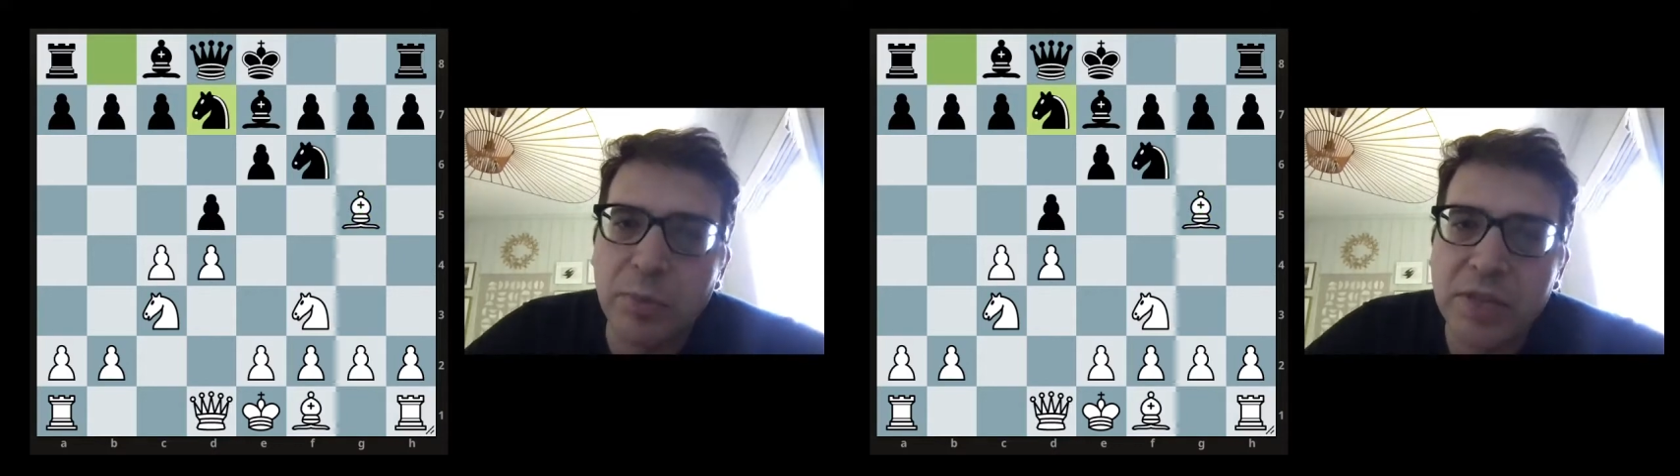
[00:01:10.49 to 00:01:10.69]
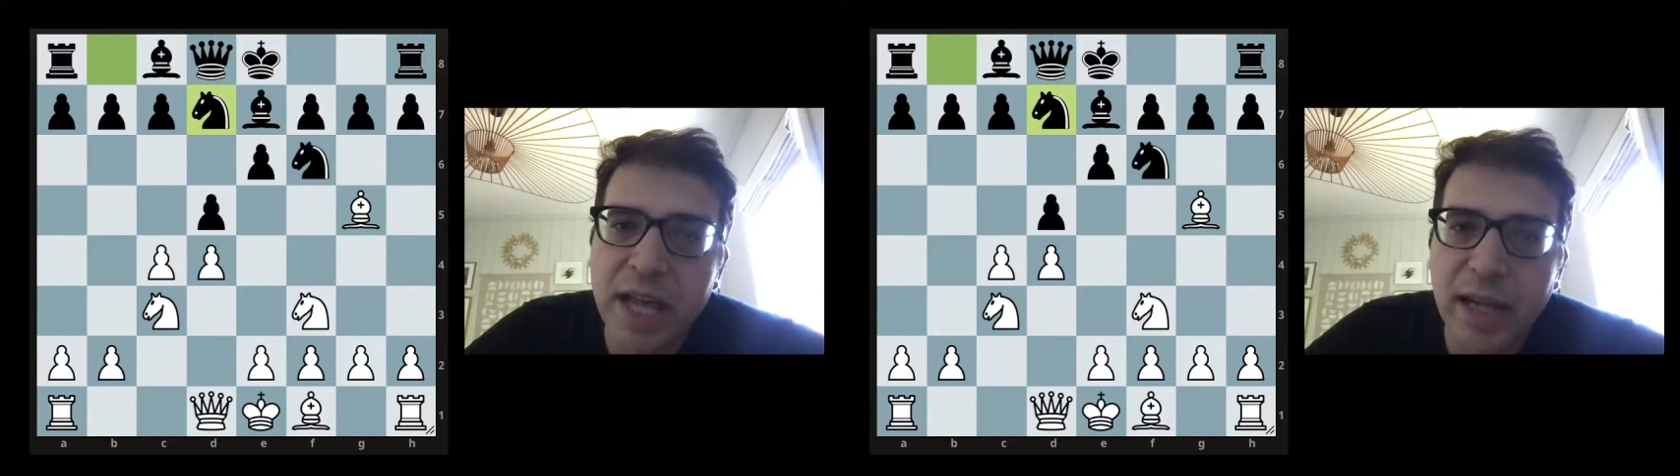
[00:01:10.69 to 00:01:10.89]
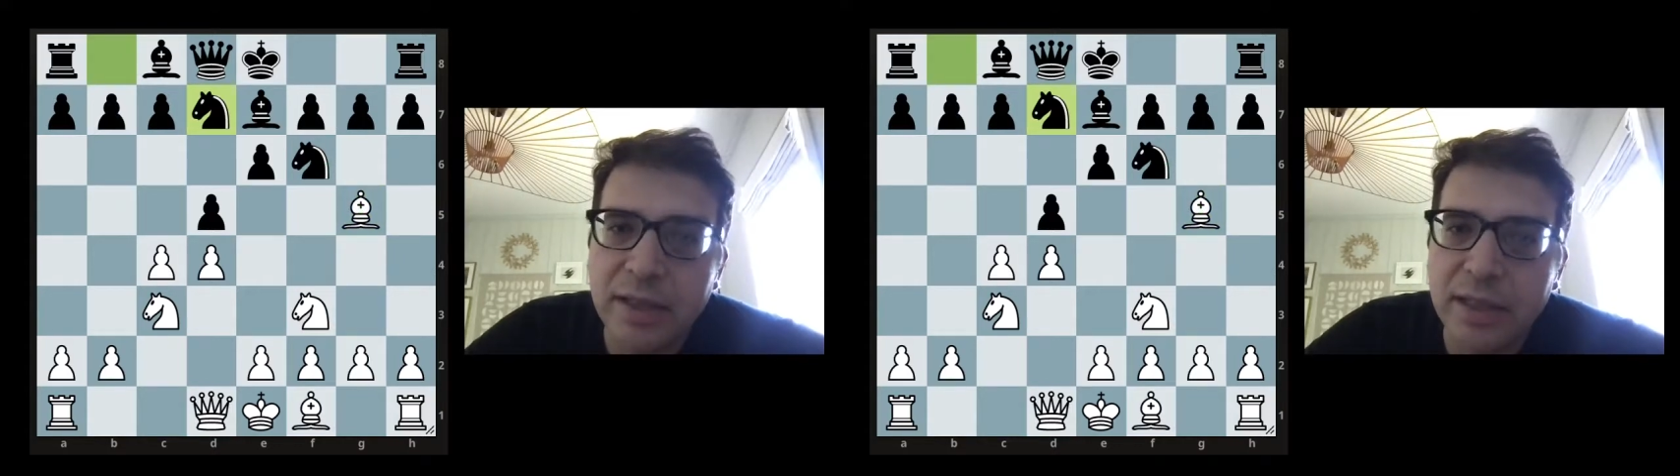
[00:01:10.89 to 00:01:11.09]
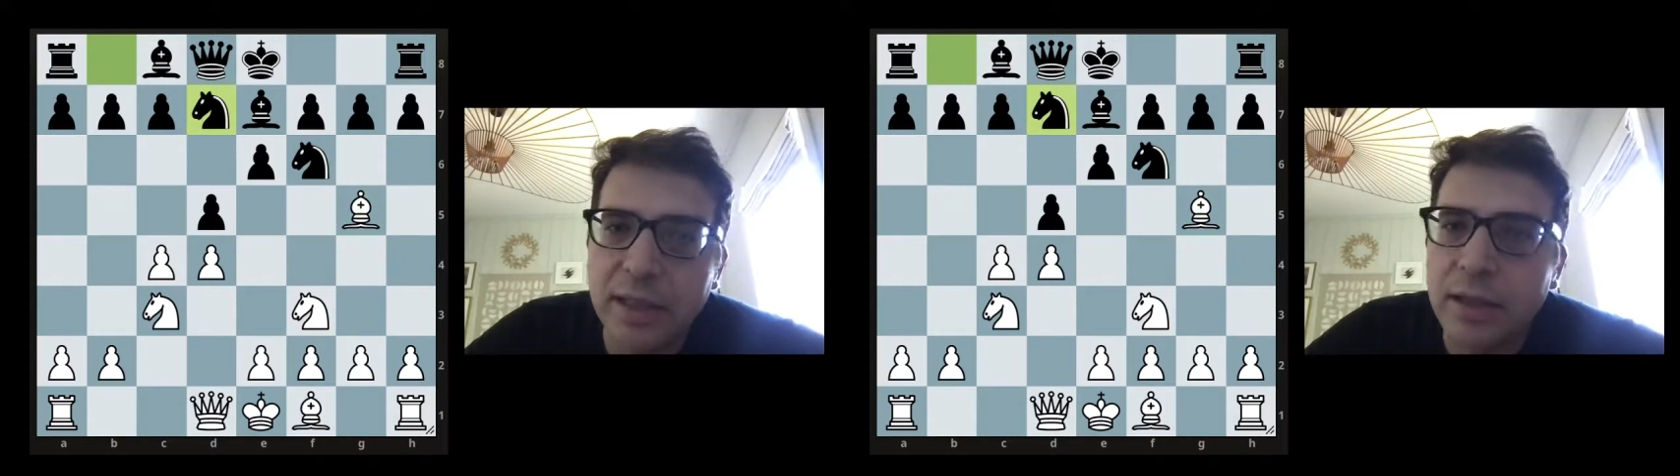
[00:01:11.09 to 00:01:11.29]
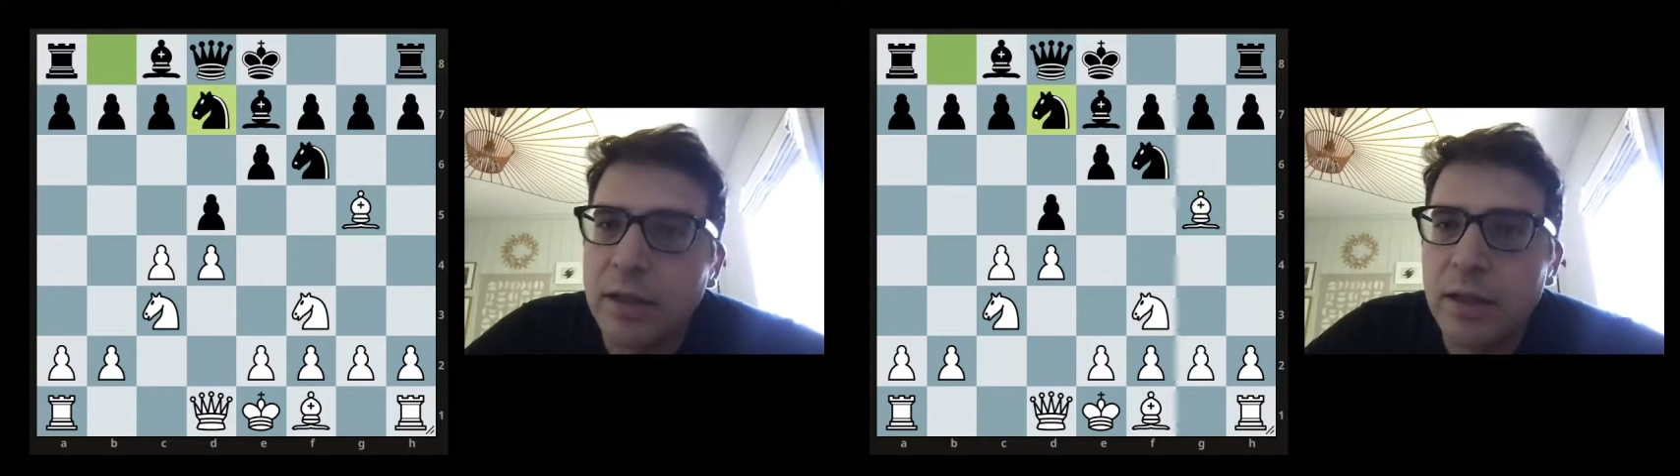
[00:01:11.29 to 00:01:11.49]

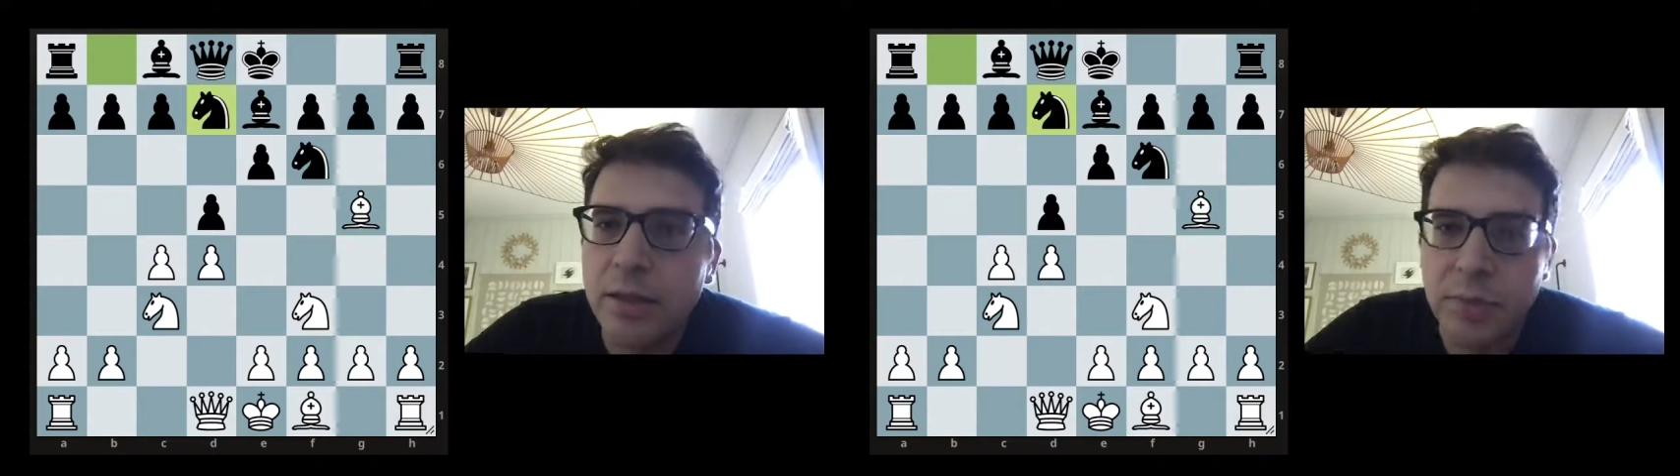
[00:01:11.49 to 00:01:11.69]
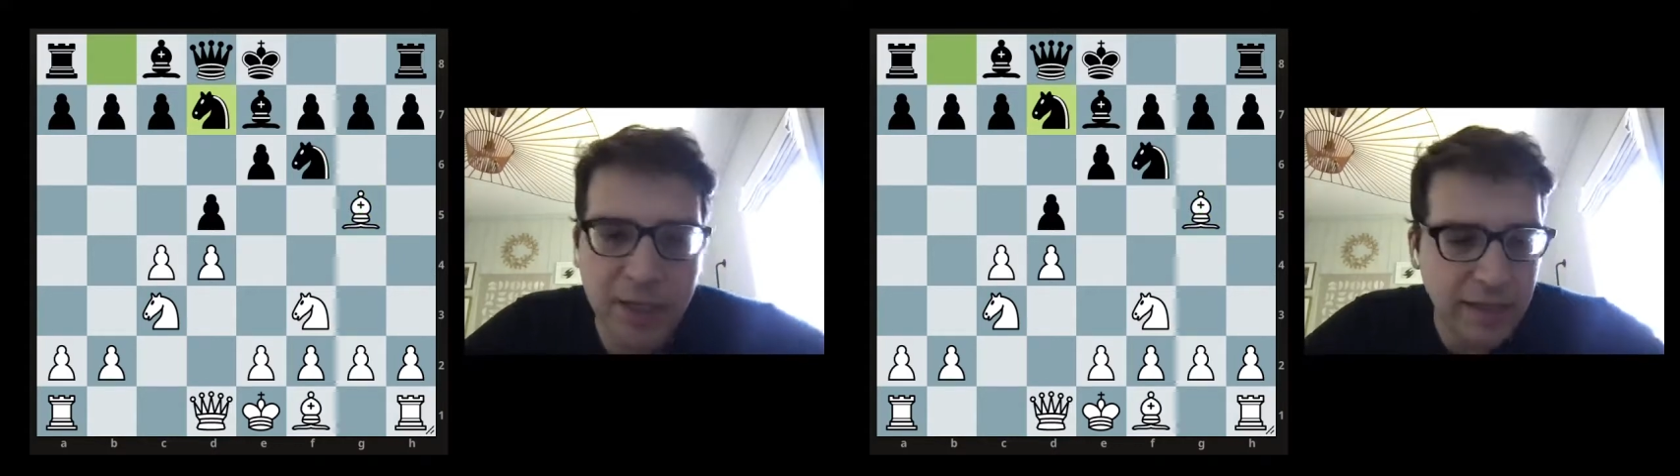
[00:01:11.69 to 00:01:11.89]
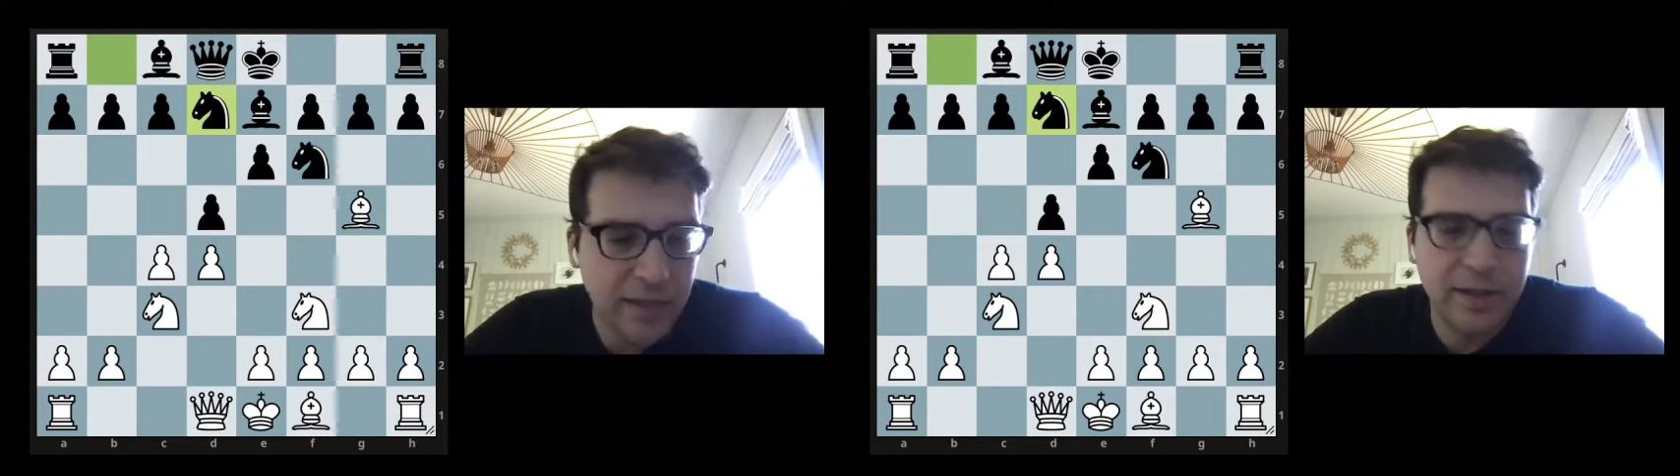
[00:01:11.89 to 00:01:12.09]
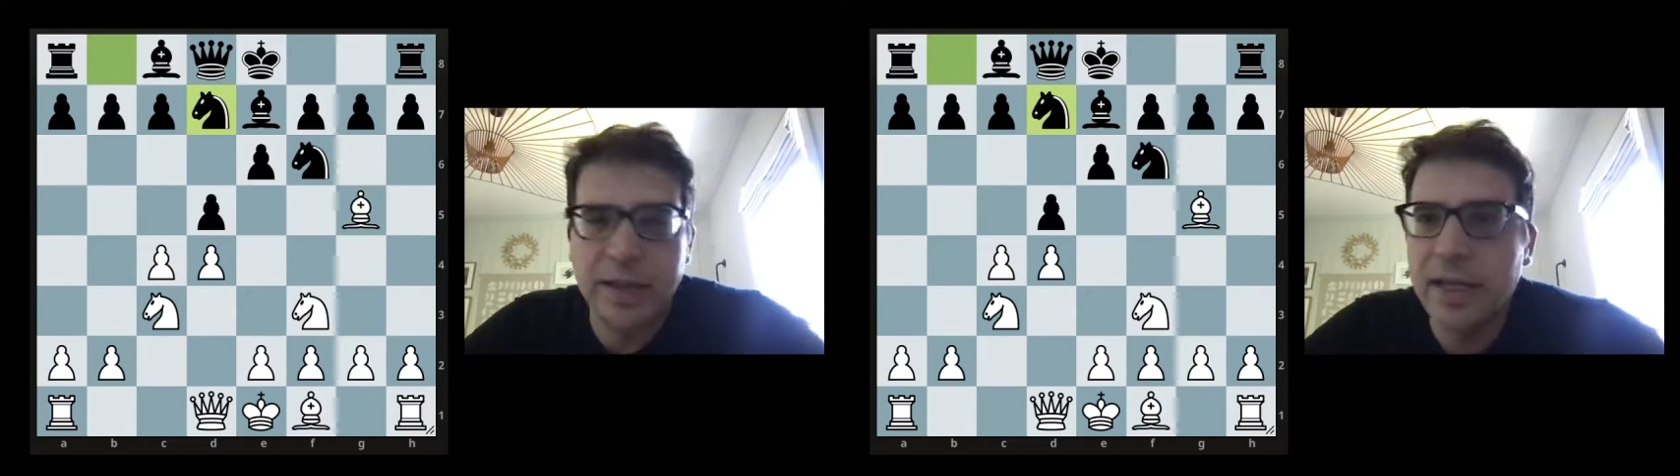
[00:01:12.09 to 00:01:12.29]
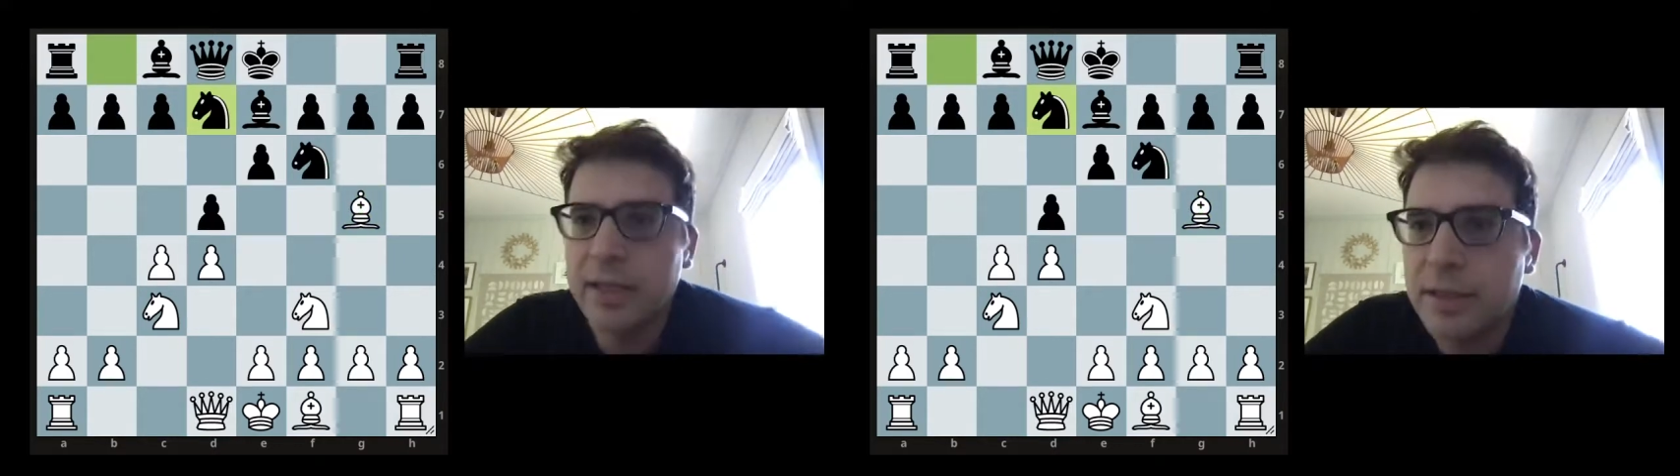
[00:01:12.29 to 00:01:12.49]
protecting the
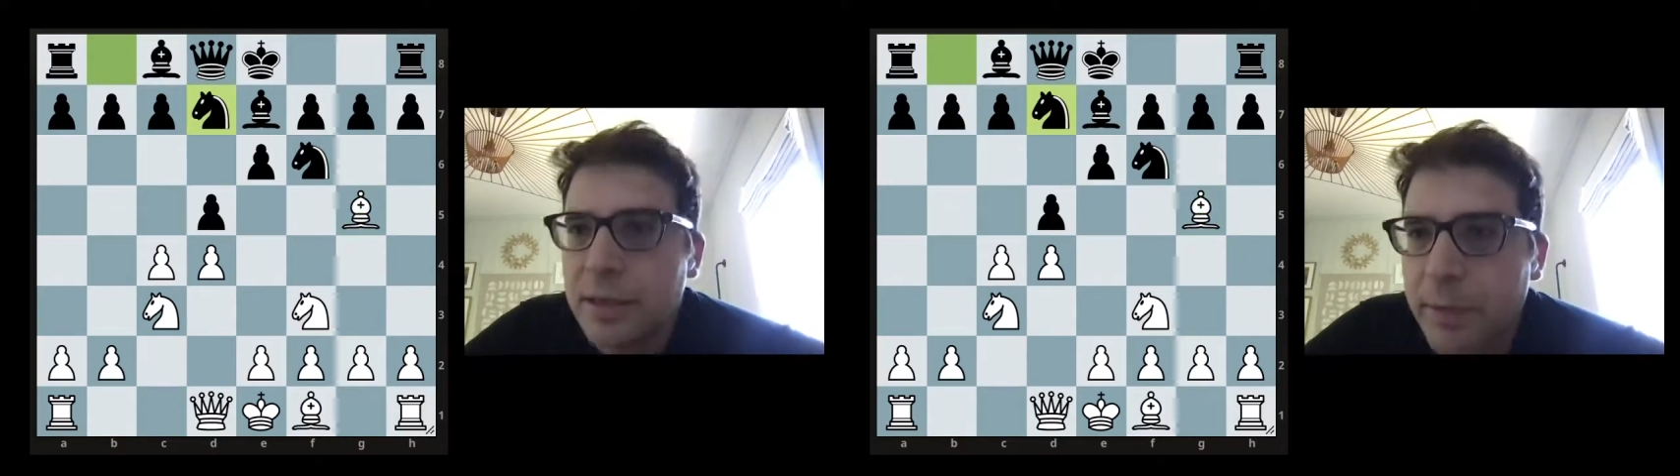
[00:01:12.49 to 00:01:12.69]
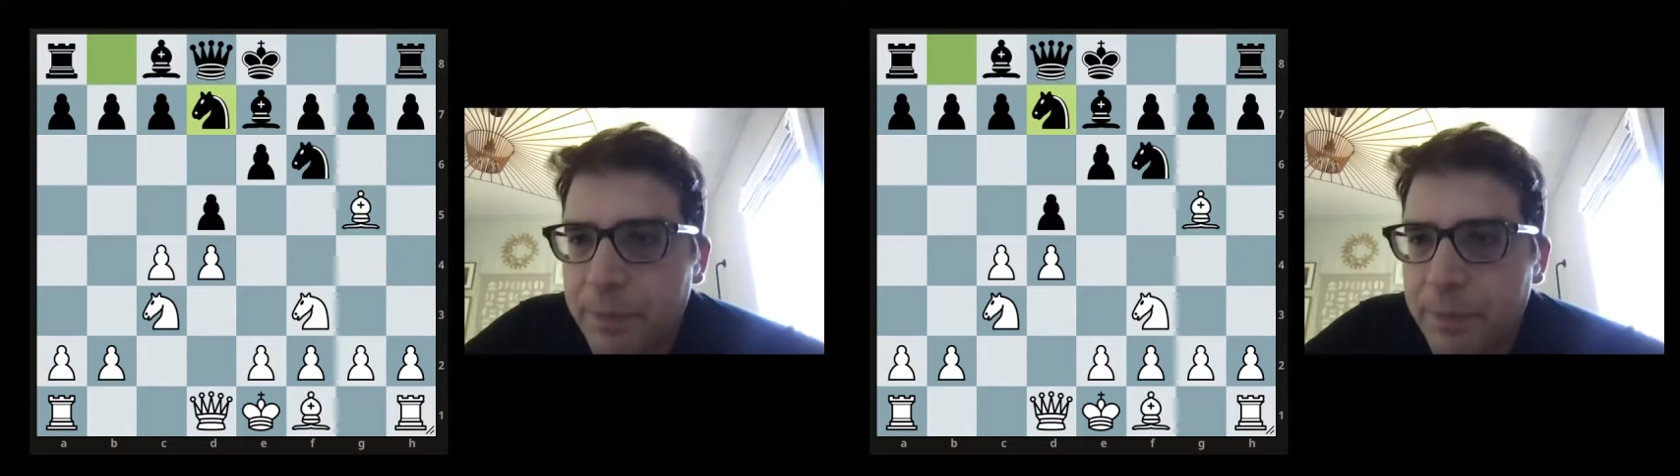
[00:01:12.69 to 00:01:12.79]
knight.